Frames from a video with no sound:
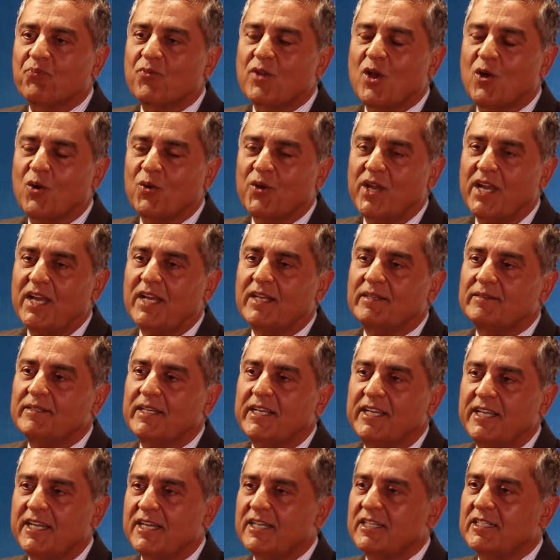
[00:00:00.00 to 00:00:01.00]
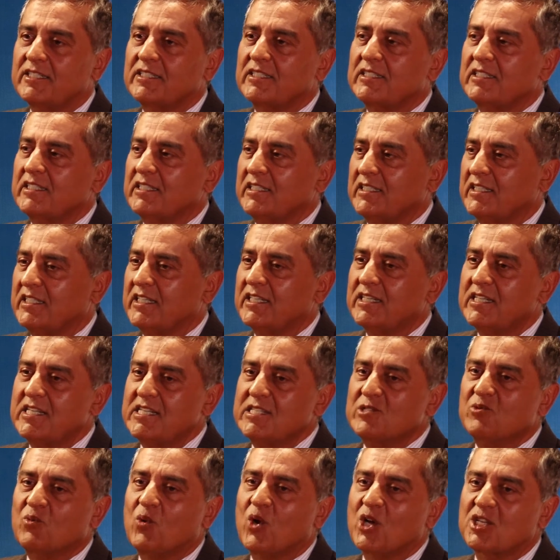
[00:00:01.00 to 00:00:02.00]
Okay, here
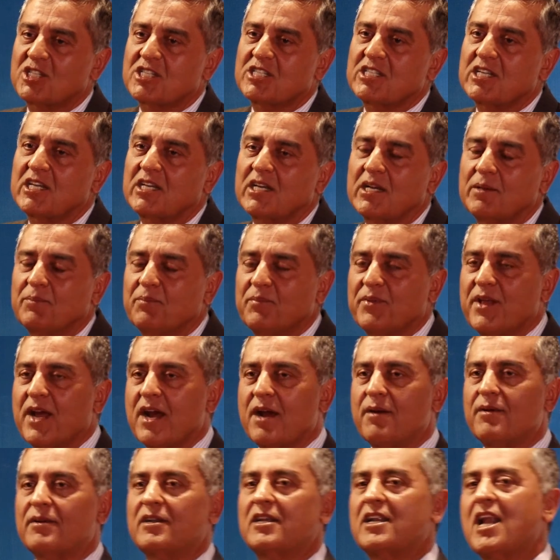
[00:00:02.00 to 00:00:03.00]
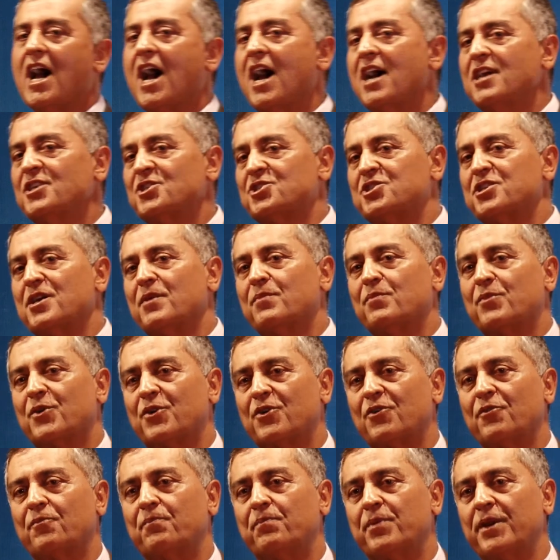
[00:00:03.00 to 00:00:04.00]
is what, there are large
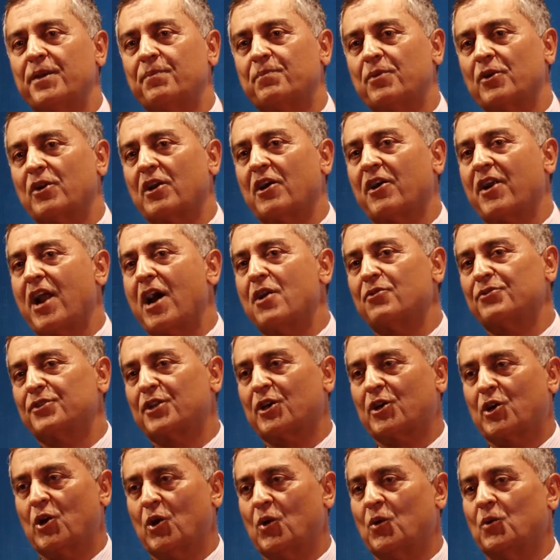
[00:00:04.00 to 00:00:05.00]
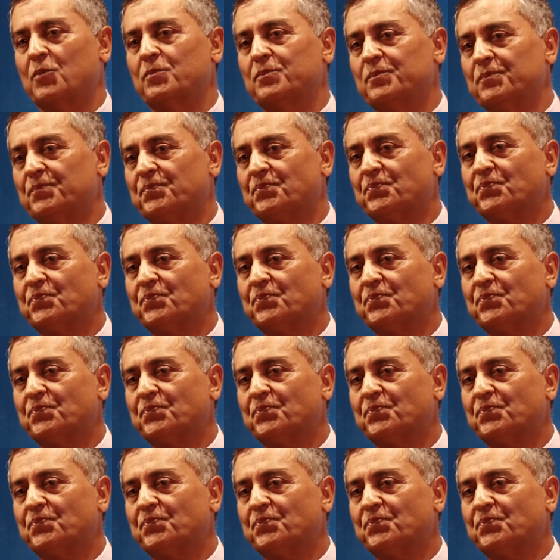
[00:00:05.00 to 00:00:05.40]
number of people around the globe